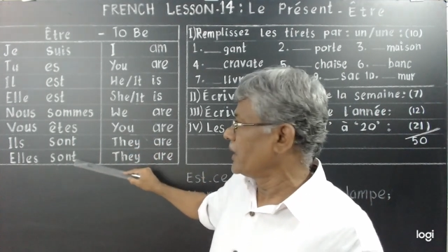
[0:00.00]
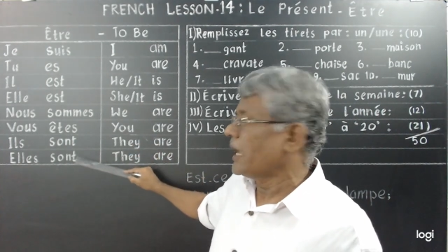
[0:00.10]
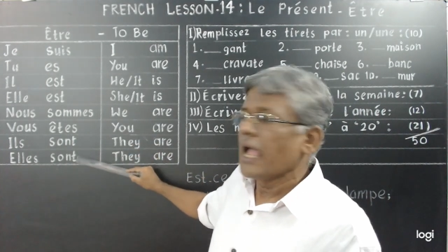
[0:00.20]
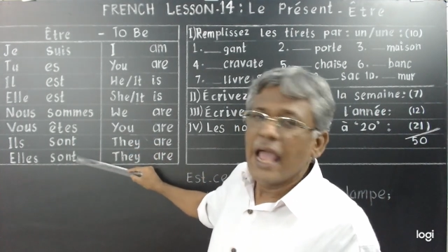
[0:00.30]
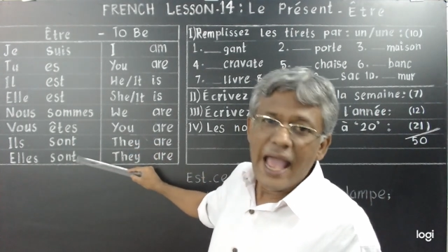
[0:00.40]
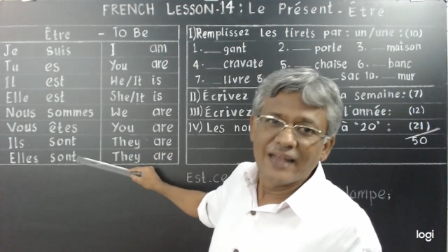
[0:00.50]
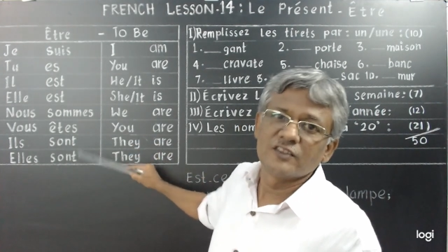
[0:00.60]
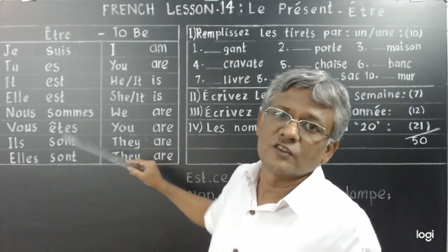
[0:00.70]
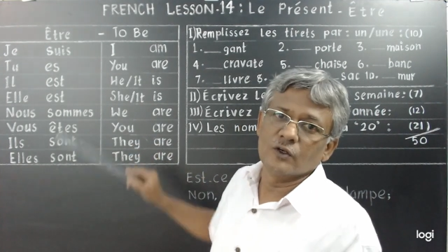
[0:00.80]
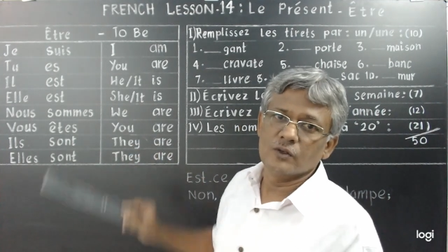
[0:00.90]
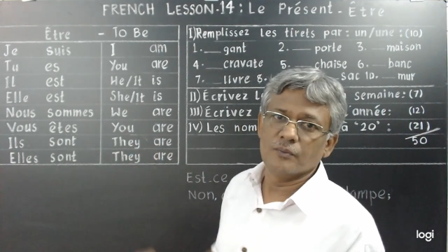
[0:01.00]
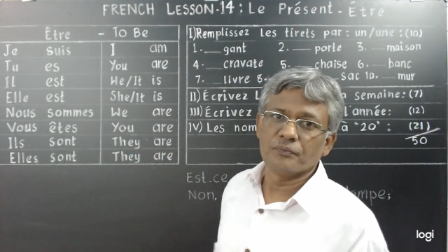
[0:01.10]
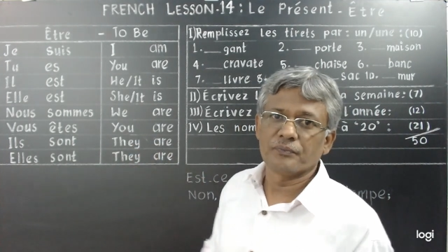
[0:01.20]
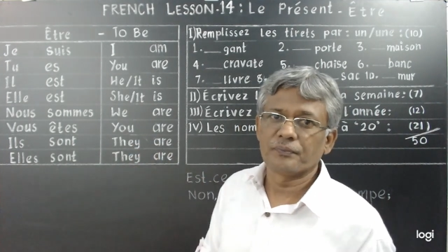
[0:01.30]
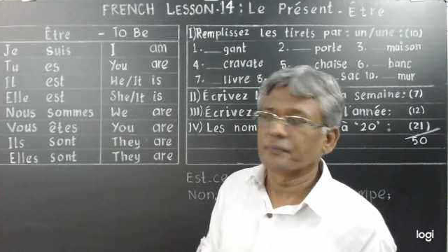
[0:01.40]
elles sont.
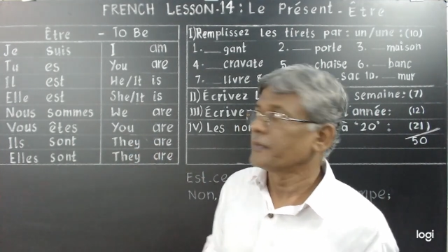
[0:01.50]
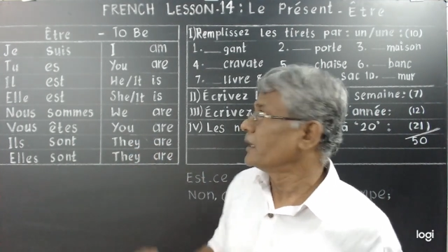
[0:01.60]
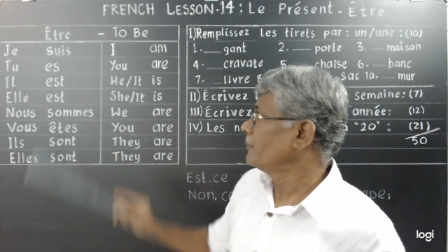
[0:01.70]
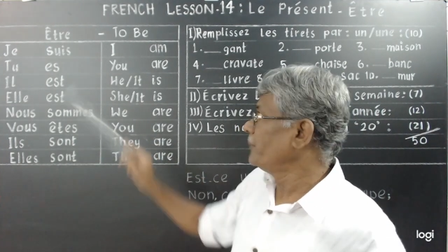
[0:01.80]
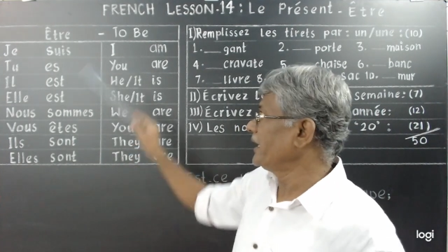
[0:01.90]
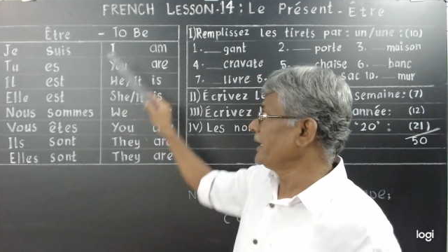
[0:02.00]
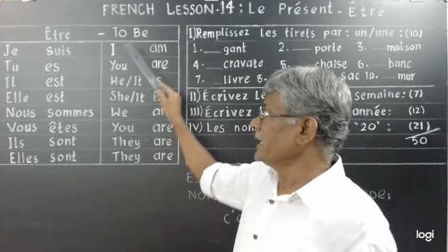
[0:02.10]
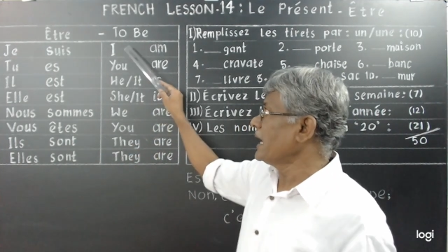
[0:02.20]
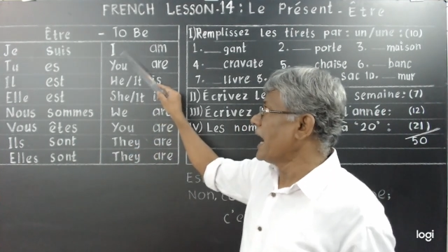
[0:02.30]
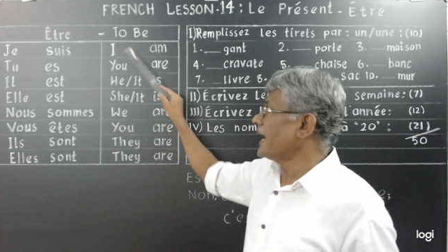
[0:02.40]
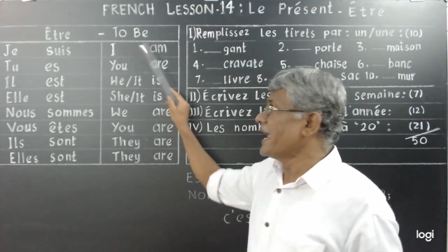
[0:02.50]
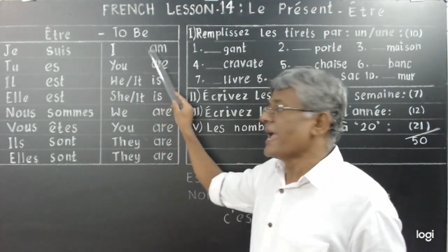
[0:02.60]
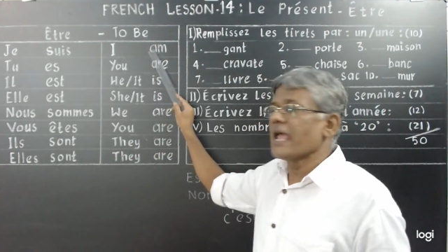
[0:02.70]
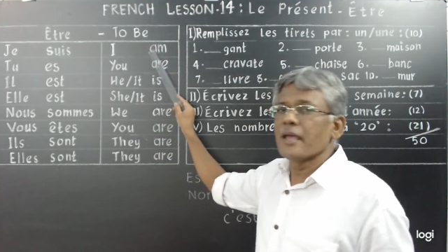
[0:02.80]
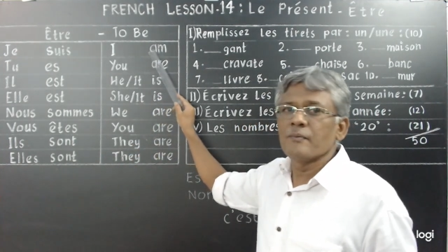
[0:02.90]
Meaning I
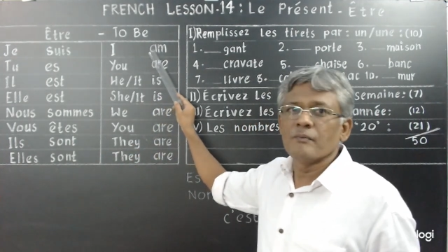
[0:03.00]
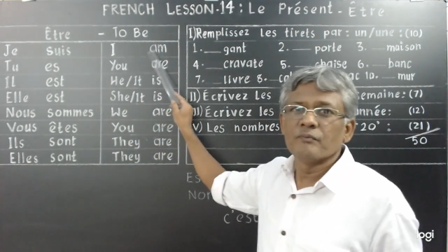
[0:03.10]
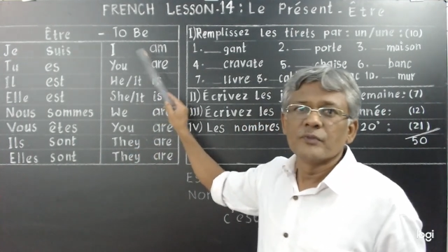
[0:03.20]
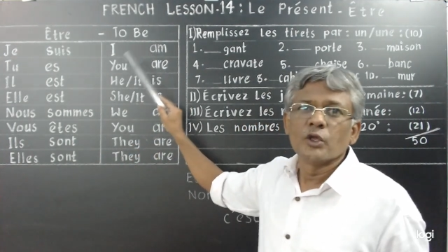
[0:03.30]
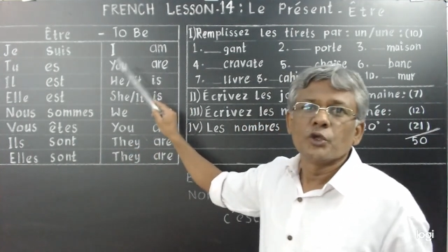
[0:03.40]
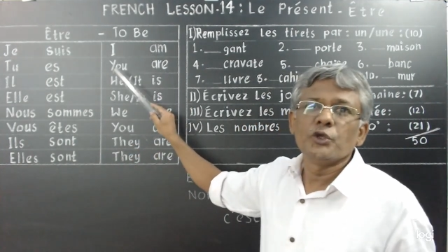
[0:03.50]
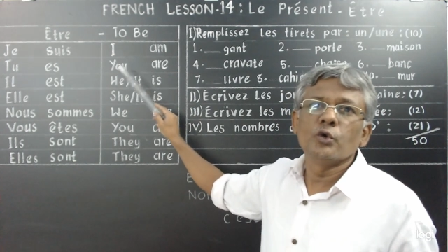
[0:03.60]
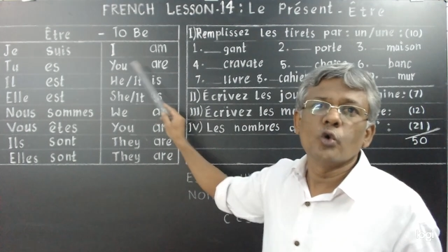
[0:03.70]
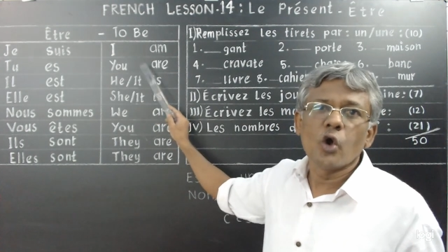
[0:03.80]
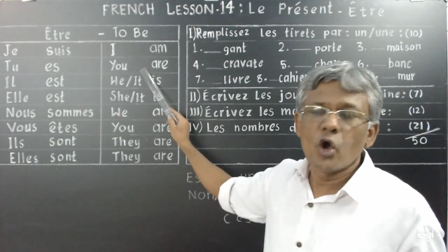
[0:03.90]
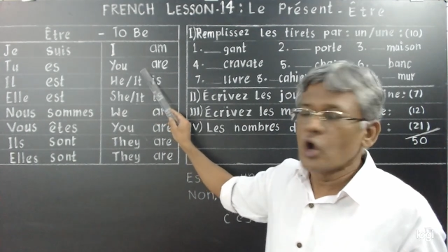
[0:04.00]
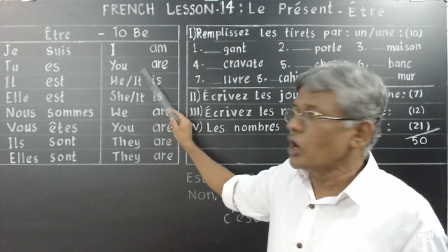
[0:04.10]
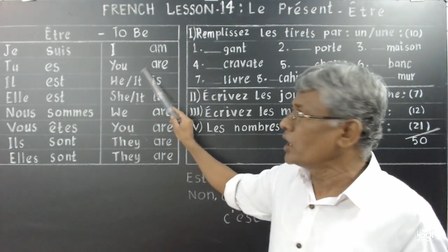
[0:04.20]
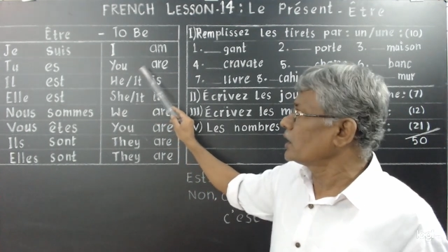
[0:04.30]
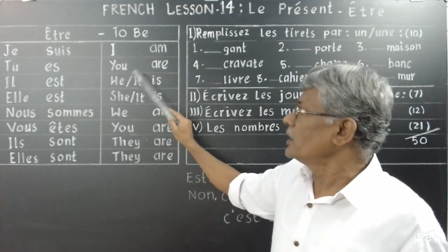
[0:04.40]
am, you
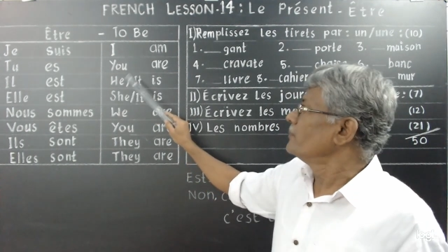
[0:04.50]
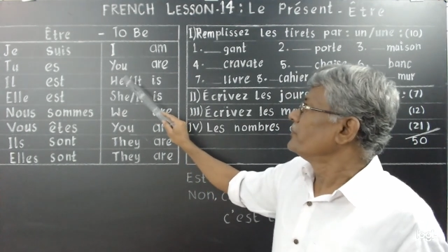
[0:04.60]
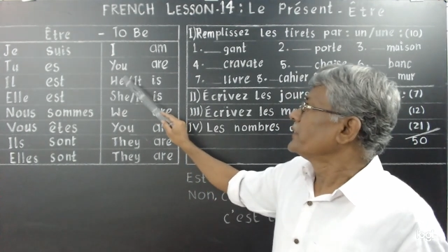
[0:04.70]
are,